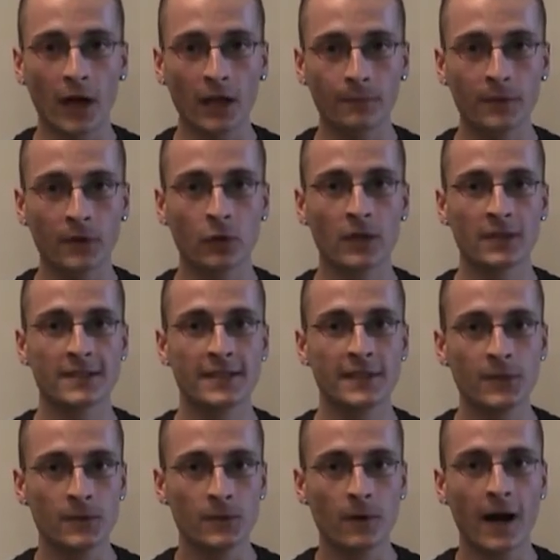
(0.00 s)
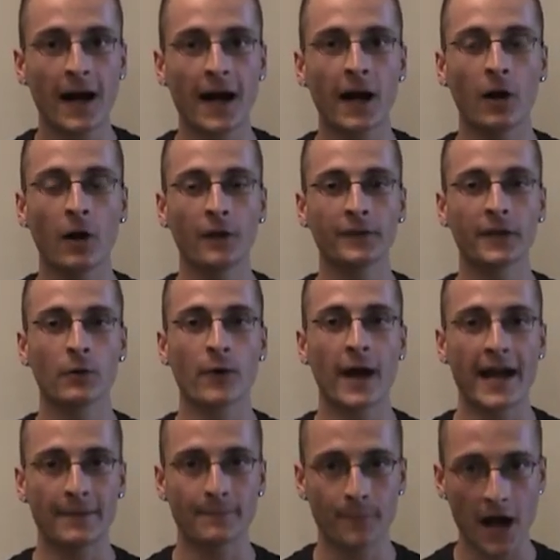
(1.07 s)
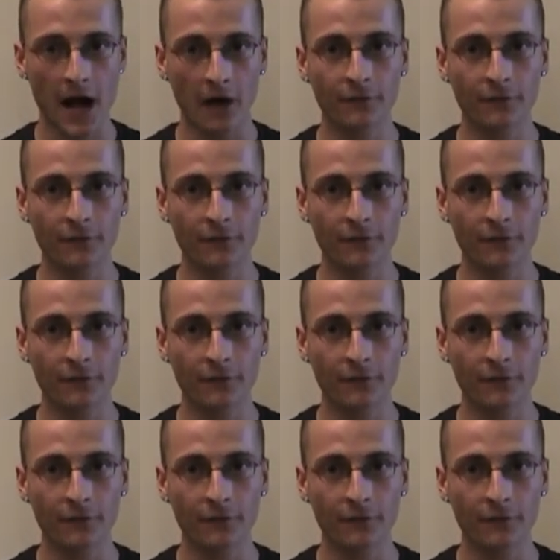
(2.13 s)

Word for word: because you are on the right path.